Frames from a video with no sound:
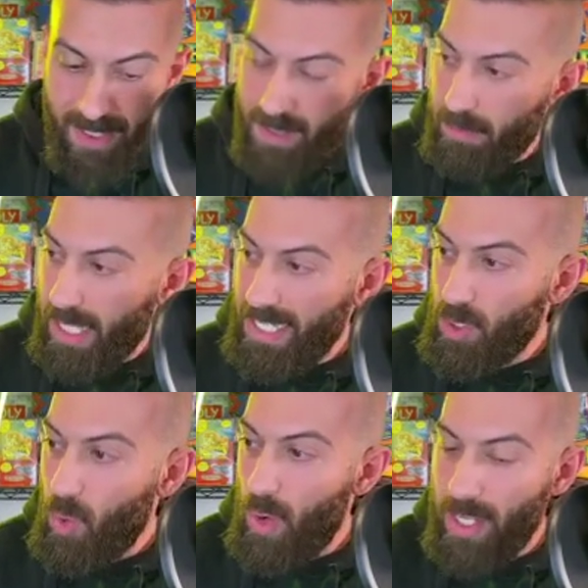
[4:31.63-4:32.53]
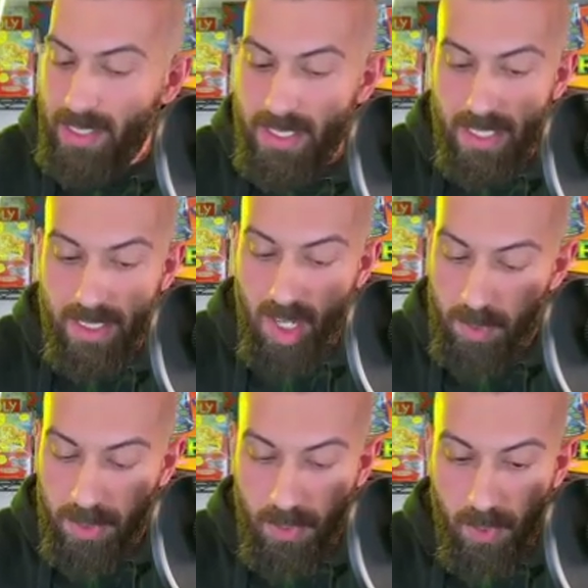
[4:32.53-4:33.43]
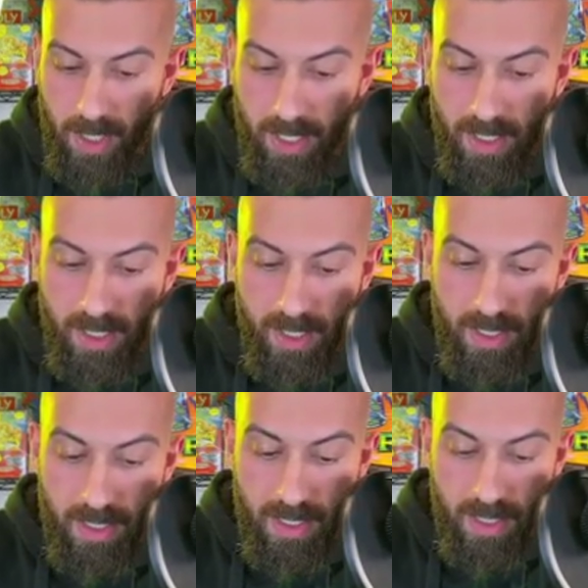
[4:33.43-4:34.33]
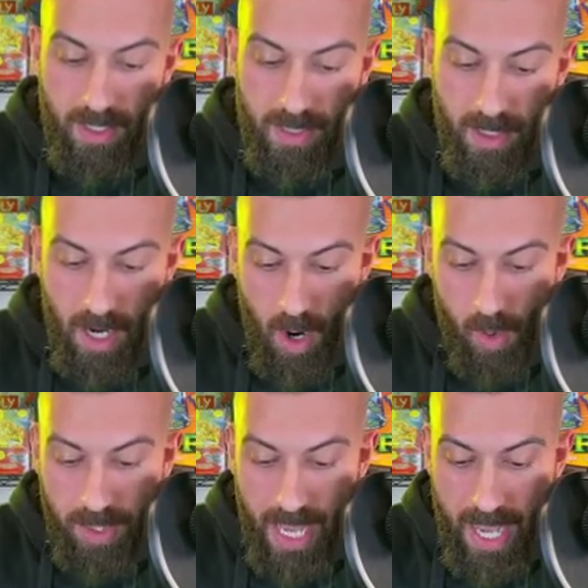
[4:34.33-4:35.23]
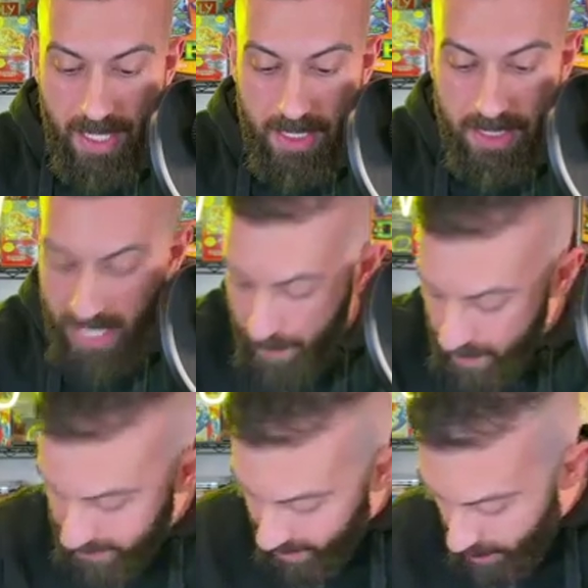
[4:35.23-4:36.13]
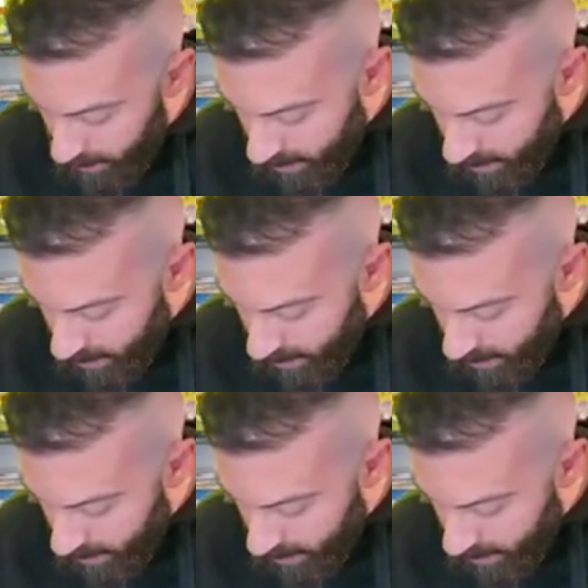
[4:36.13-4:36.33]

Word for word: Blaine's Quiz number three. Oh, and that is, did I mess it up?